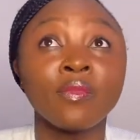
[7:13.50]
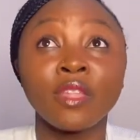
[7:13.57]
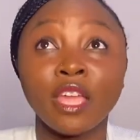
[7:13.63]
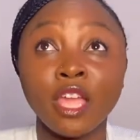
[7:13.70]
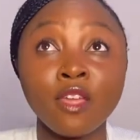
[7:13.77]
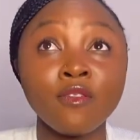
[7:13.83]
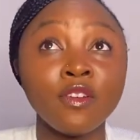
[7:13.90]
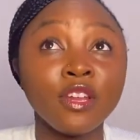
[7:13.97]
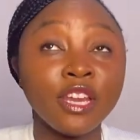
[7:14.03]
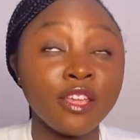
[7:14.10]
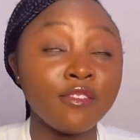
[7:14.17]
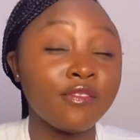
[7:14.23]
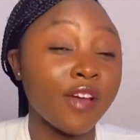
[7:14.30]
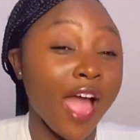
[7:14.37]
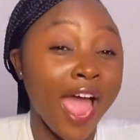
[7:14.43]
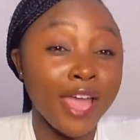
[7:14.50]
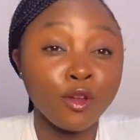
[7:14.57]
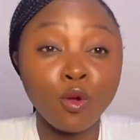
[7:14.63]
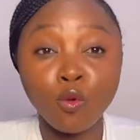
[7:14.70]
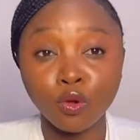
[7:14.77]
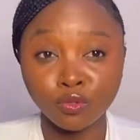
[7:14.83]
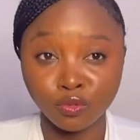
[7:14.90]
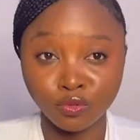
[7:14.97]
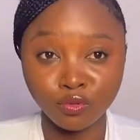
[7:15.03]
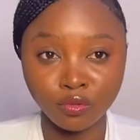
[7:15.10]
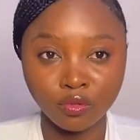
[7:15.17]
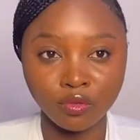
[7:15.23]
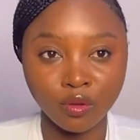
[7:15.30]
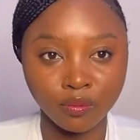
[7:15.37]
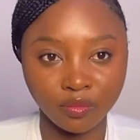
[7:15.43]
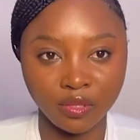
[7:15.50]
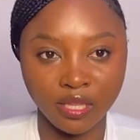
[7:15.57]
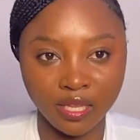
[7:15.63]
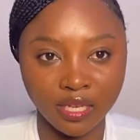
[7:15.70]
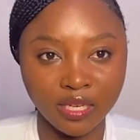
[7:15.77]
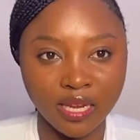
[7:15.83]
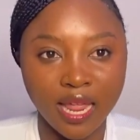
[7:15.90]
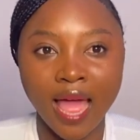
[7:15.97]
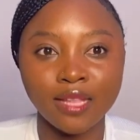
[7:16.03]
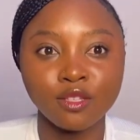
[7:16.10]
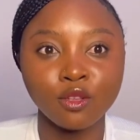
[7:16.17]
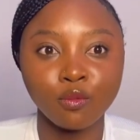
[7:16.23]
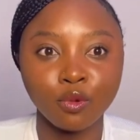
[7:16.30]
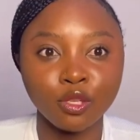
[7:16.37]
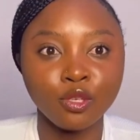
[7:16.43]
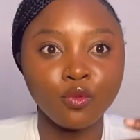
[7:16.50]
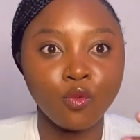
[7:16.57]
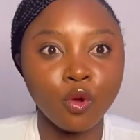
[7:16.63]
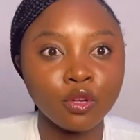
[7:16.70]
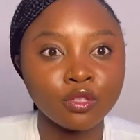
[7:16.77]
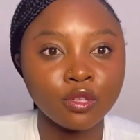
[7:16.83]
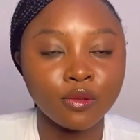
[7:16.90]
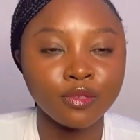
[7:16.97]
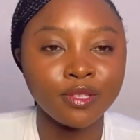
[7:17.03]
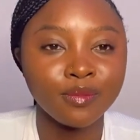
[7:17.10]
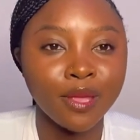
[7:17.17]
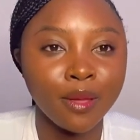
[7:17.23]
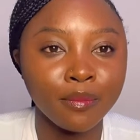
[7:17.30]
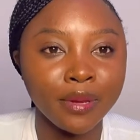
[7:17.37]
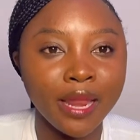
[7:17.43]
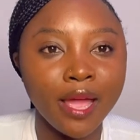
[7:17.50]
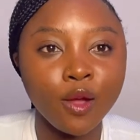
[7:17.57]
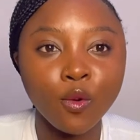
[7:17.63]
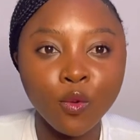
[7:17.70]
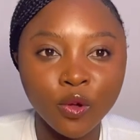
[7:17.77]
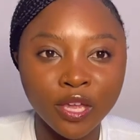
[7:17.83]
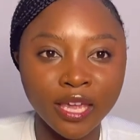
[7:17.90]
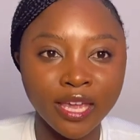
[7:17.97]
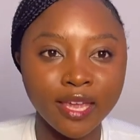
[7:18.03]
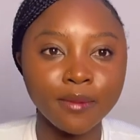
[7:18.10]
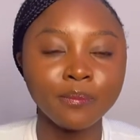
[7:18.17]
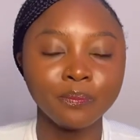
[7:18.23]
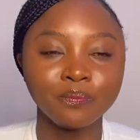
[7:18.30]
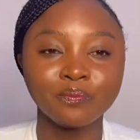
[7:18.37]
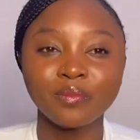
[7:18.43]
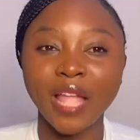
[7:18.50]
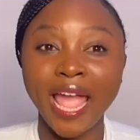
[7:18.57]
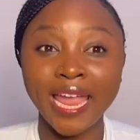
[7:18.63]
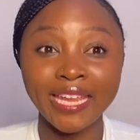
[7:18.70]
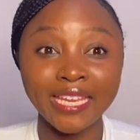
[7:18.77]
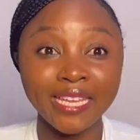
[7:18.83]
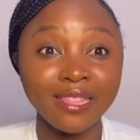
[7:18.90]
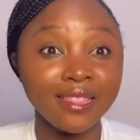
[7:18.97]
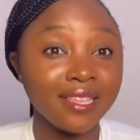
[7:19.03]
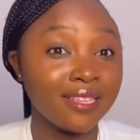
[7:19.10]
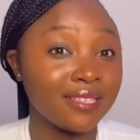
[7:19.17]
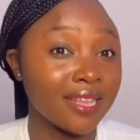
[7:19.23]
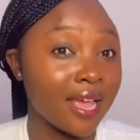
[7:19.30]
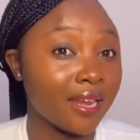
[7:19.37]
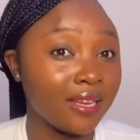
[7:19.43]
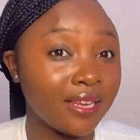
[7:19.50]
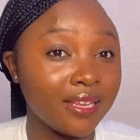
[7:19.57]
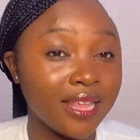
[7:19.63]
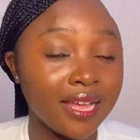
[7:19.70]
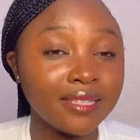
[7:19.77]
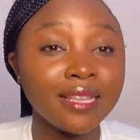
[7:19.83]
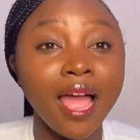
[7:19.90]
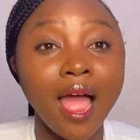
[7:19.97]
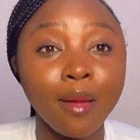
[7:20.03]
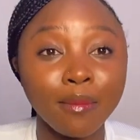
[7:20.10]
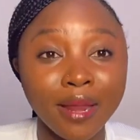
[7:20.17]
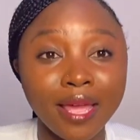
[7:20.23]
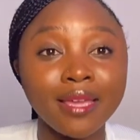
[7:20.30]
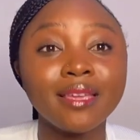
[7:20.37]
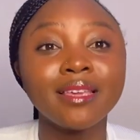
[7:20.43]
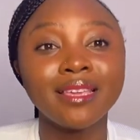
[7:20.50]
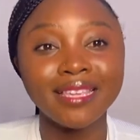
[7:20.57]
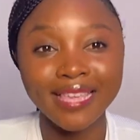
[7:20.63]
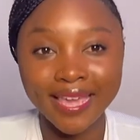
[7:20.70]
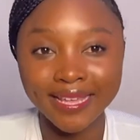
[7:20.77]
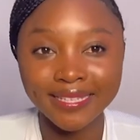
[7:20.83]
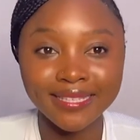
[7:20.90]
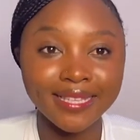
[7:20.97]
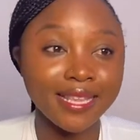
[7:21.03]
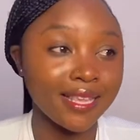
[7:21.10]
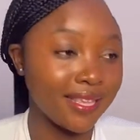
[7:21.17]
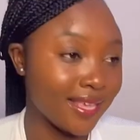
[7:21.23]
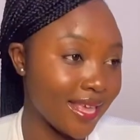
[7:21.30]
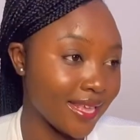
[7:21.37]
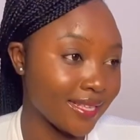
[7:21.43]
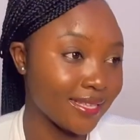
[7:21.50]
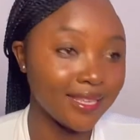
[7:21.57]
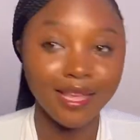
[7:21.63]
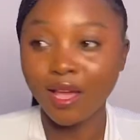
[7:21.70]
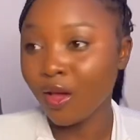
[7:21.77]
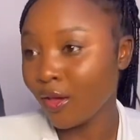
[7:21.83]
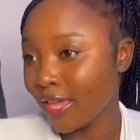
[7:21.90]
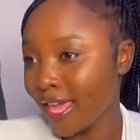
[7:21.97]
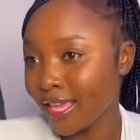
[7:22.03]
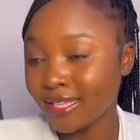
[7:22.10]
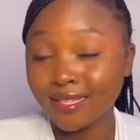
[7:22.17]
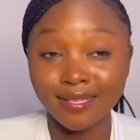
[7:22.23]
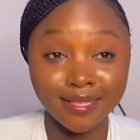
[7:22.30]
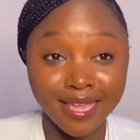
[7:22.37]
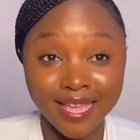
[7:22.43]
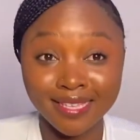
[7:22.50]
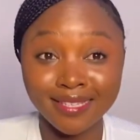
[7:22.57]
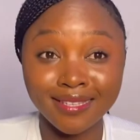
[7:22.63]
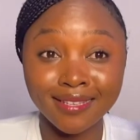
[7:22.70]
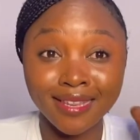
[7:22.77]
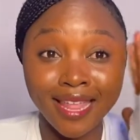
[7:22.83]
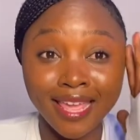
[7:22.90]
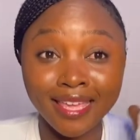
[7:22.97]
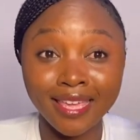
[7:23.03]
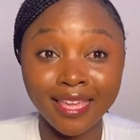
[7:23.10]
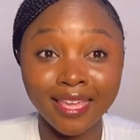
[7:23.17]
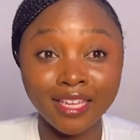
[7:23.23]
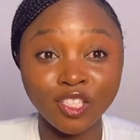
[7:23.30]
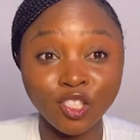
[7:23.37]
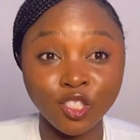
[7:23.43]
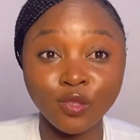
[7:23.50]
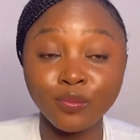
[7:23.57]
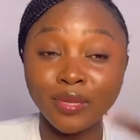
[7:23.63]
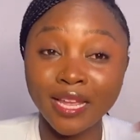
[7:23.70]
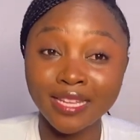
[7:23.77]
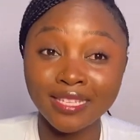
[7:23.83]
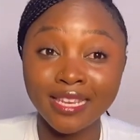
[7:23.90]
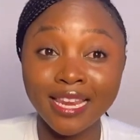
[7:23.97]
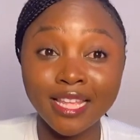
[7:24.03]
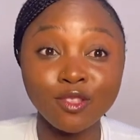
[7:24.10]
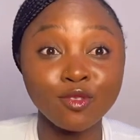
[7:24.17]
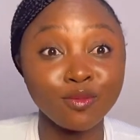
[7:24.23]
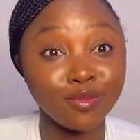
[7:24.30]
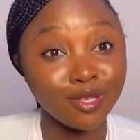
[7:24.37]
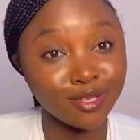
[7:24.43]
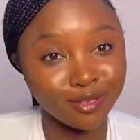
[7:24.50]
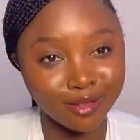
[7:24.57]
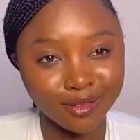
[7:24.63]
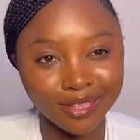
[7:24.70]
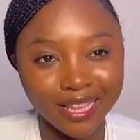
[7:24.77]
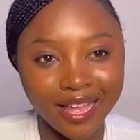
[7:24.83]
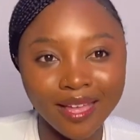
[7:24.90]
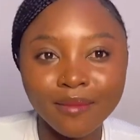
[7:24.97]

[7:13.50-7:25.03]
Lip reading: even if I don't want to do something and somebody walks up to me and be like, okay, I need this, I need that, I'm like, yes, yes, yes, yes, like a sheep that is led to be slaughtered.